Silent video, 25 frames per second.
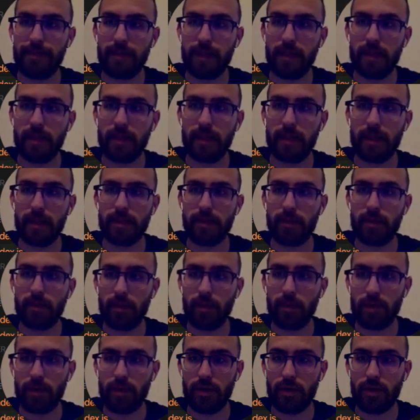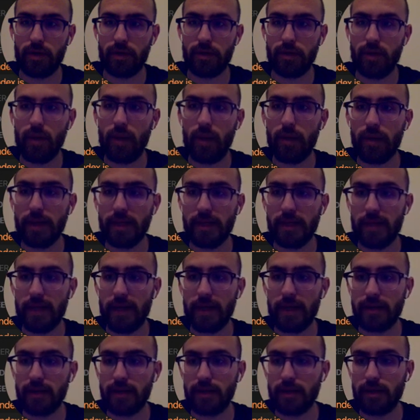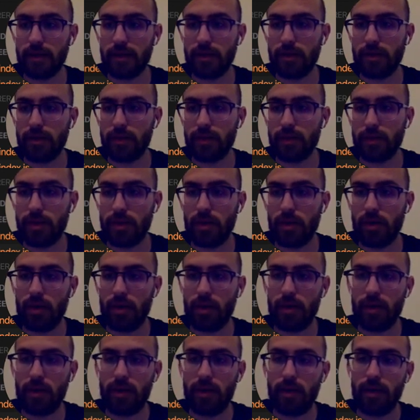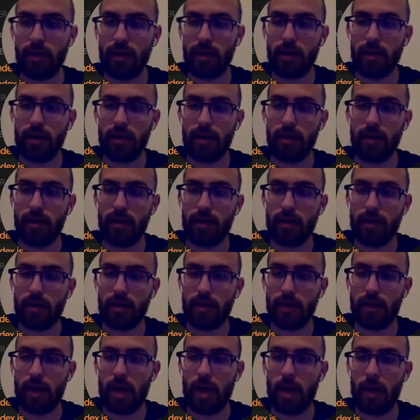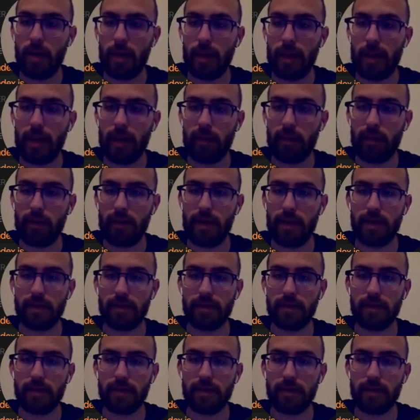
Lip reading: And let's see what it returns. So I would expect it to return the comment that we pass in